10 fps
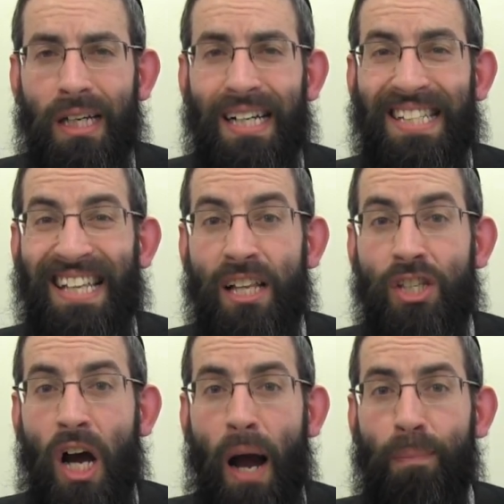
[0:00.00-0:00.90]

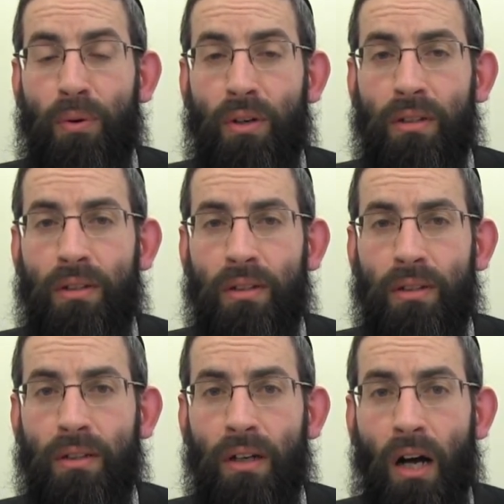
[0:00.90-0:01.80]
extends upward
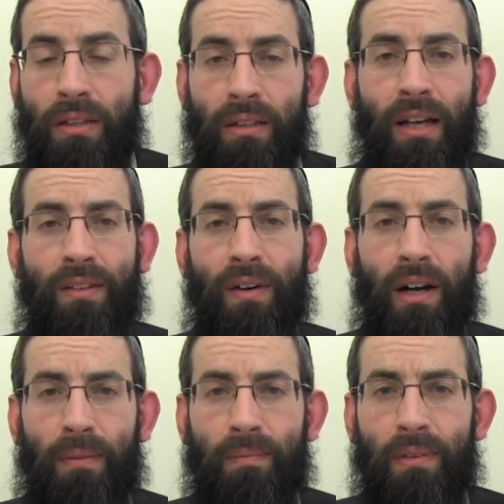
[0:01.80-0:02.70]
until 10
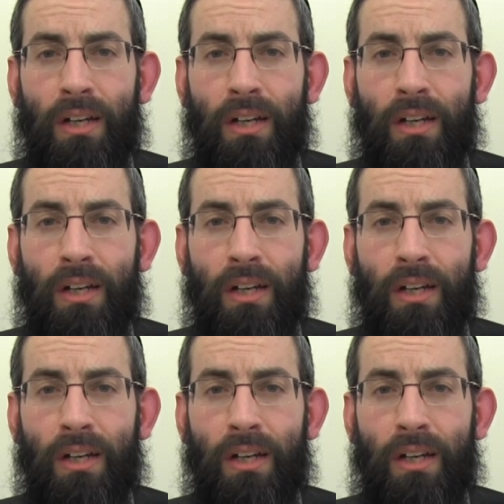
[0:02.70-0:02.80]
tefachim.